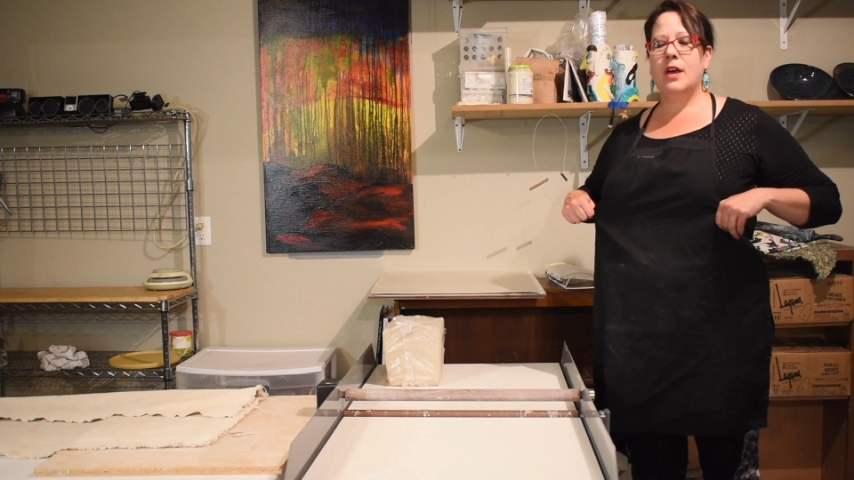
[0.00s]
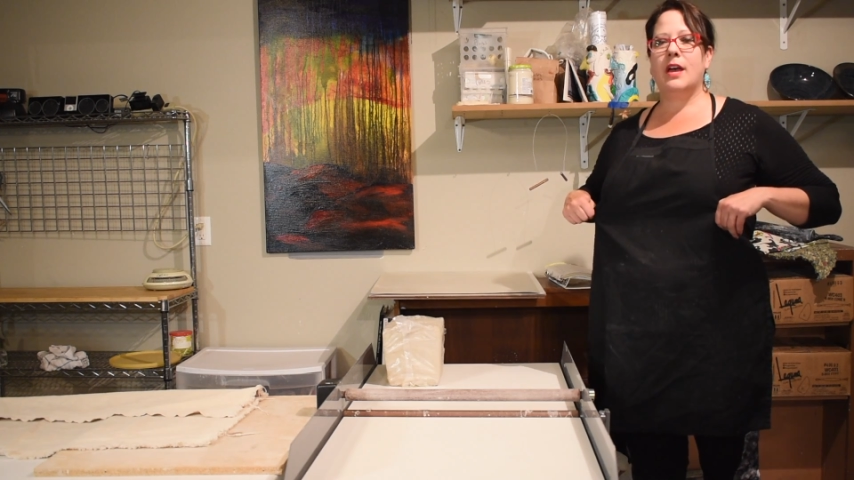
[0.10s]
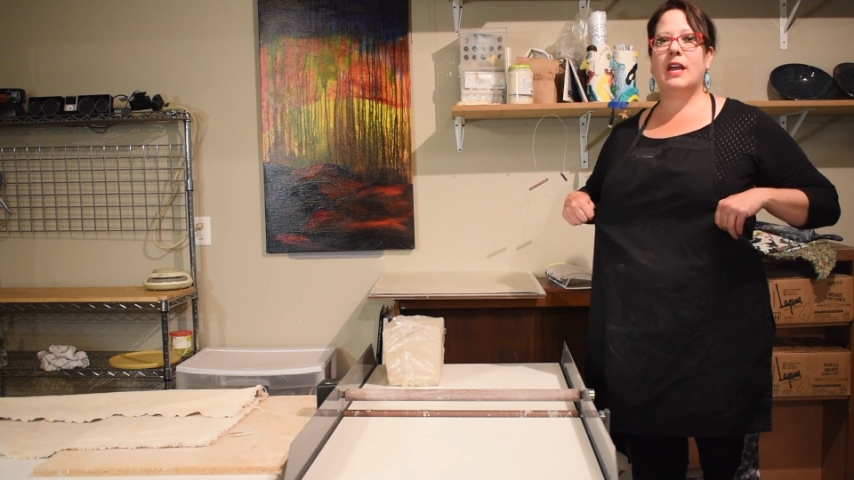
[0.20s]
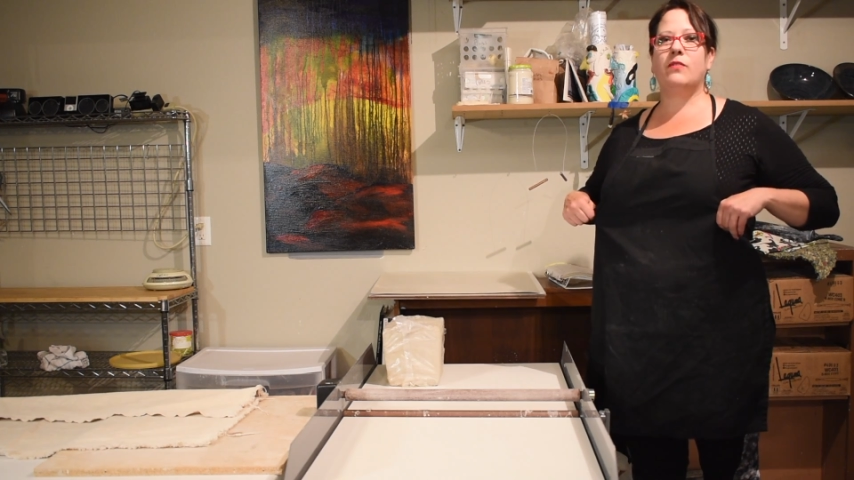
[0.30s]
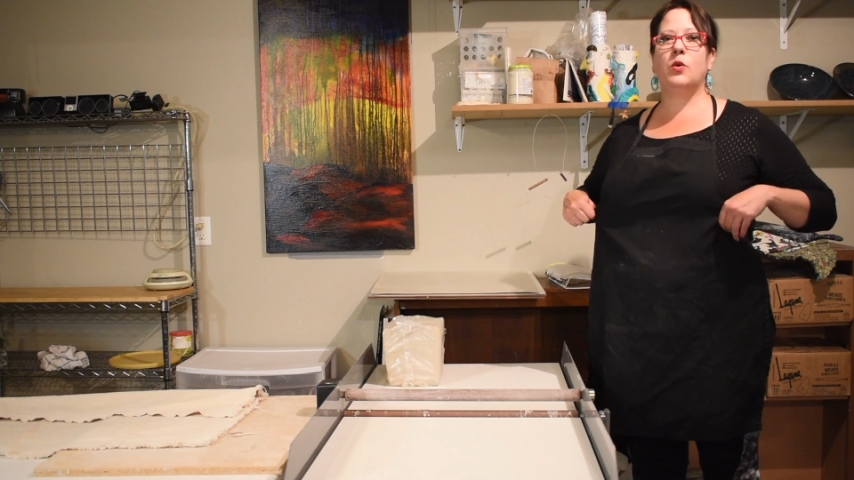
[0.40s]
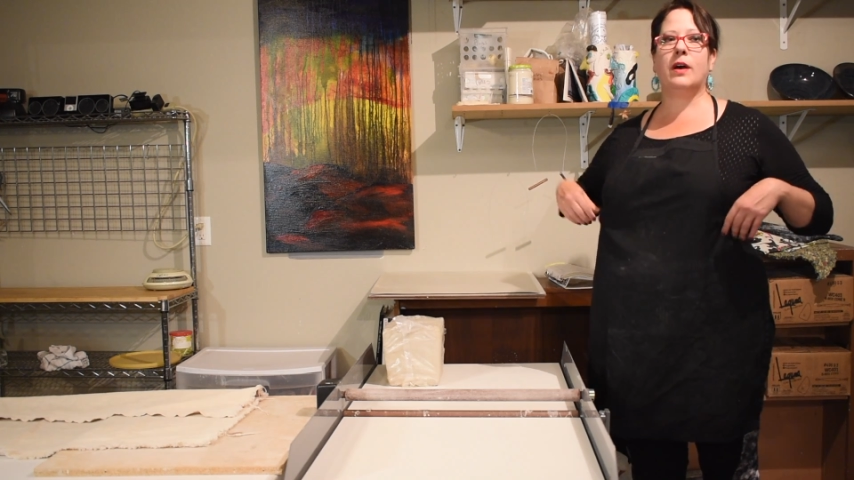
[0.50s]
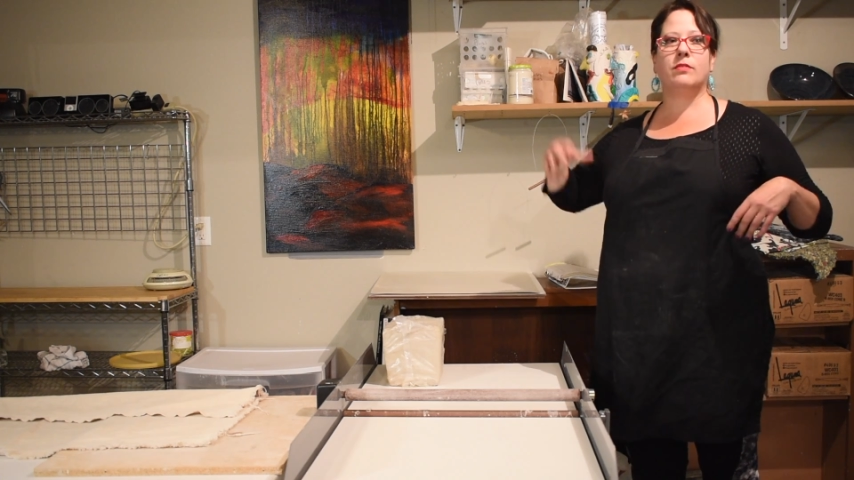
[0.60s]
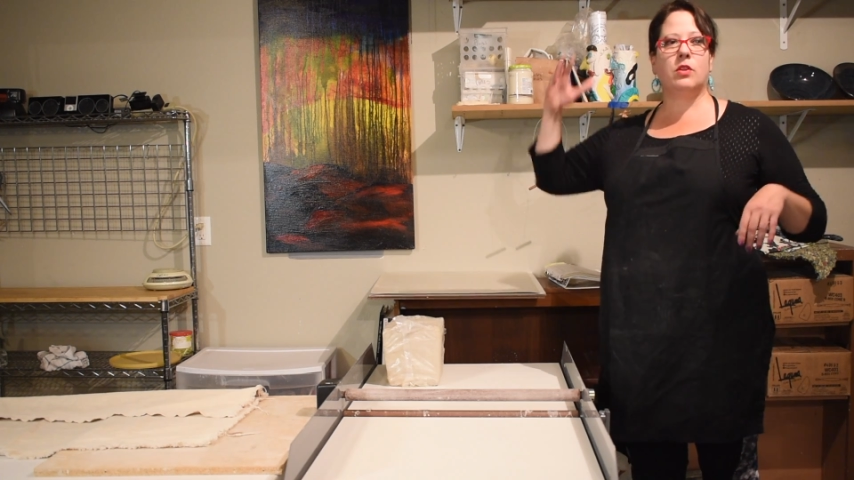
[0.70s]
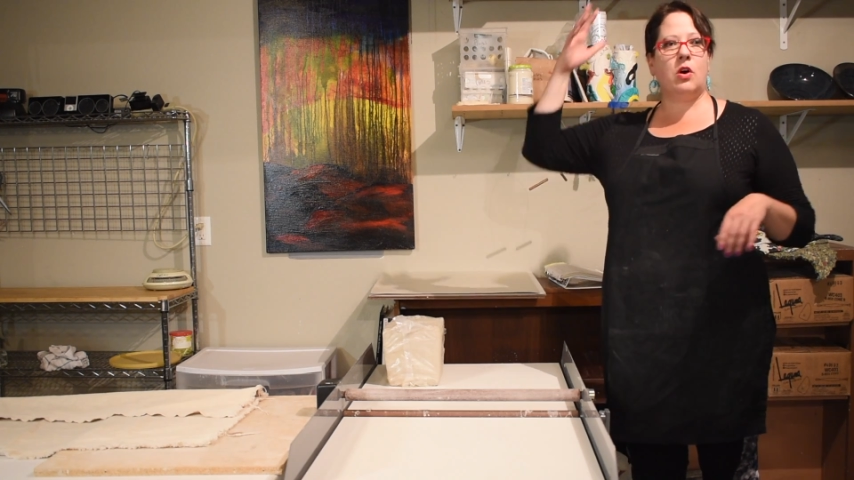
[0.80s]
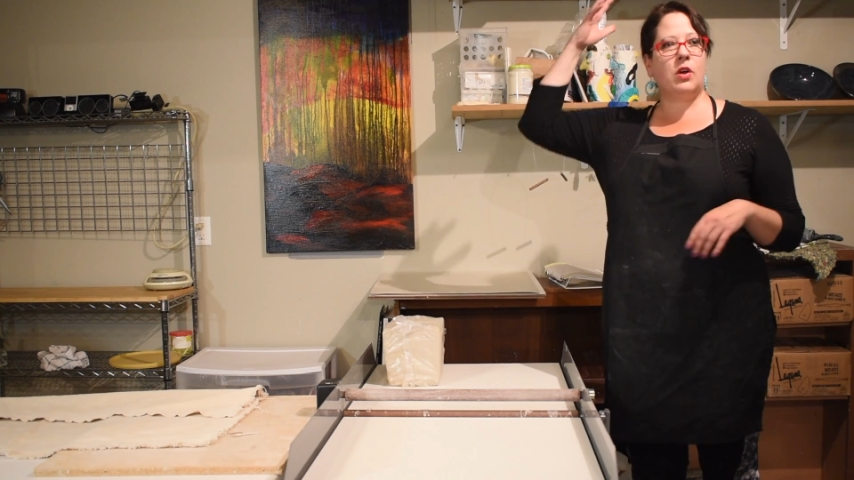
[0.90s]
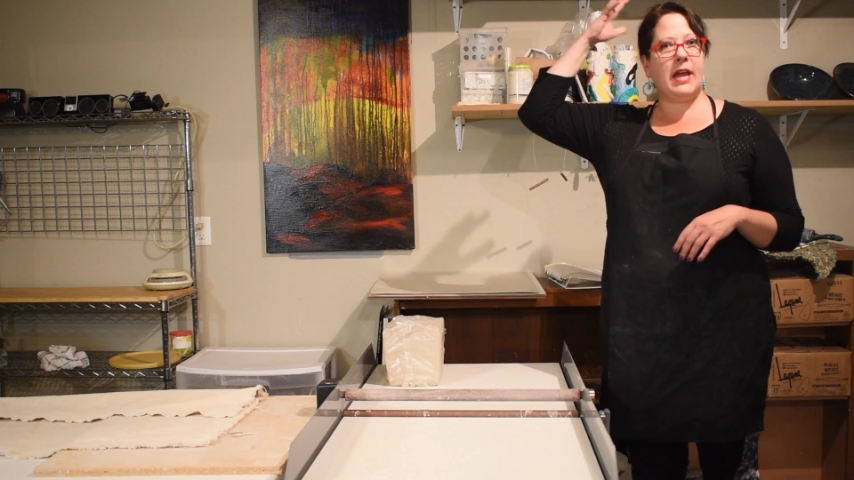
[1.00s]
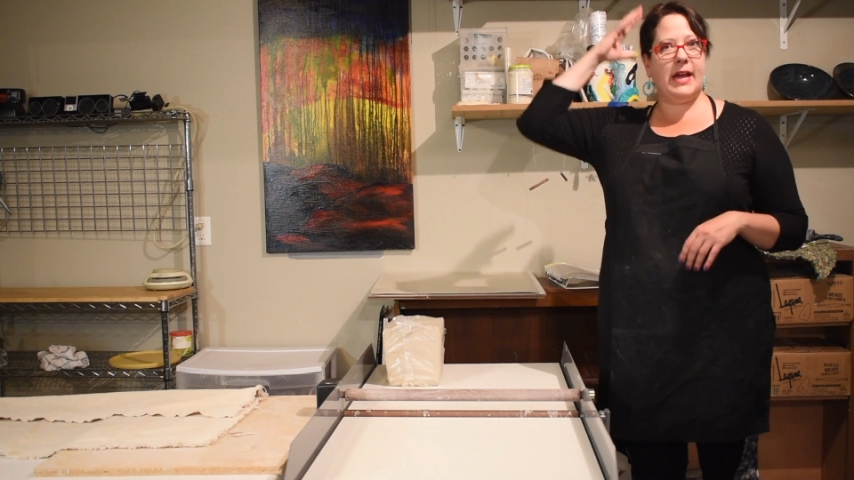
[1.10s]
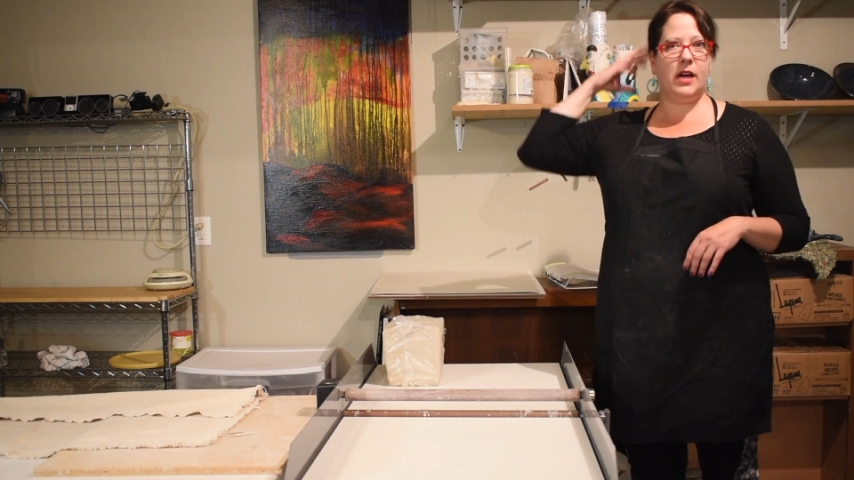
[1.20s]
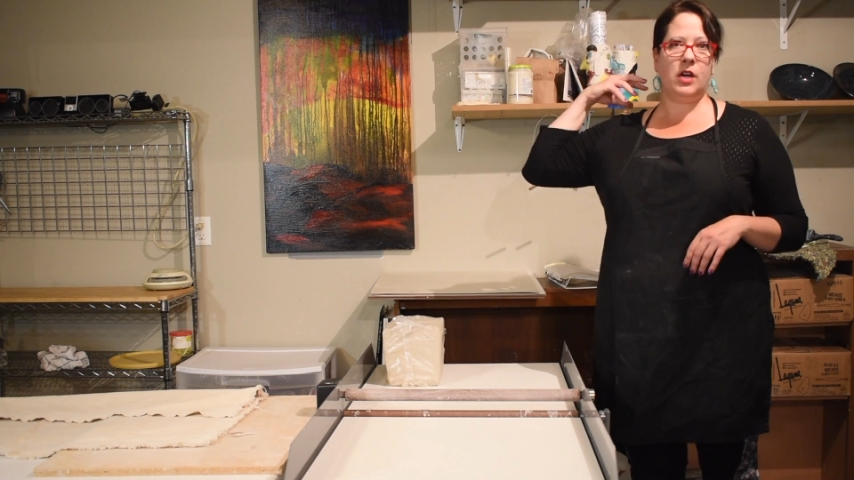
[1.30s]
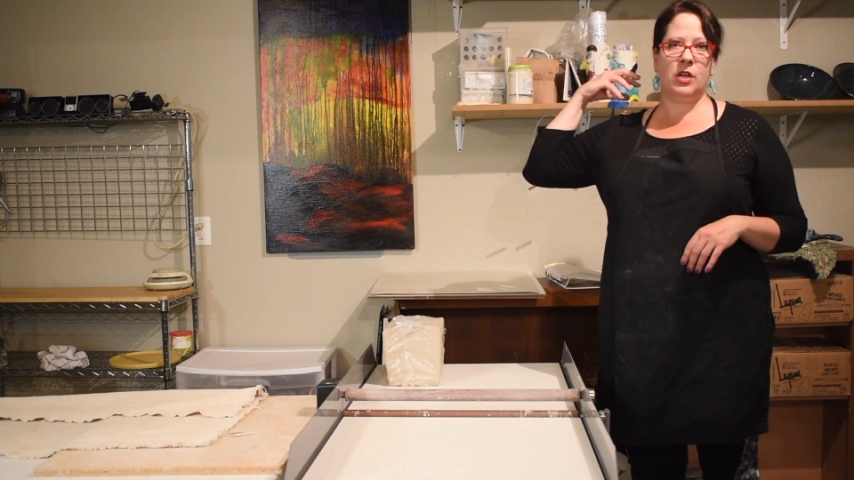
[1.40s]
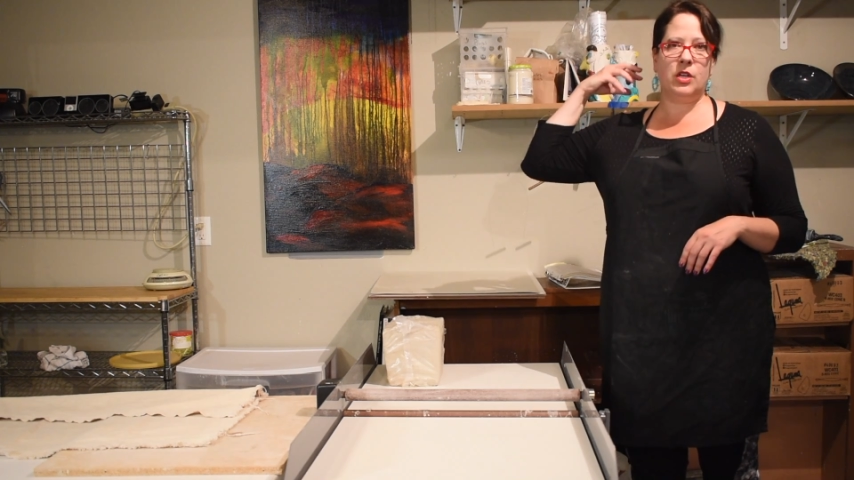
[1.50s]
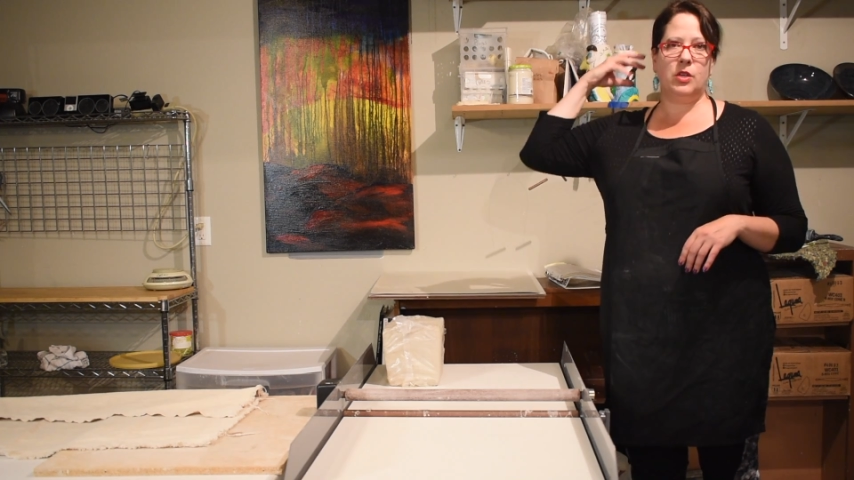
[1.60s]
If you have long hair,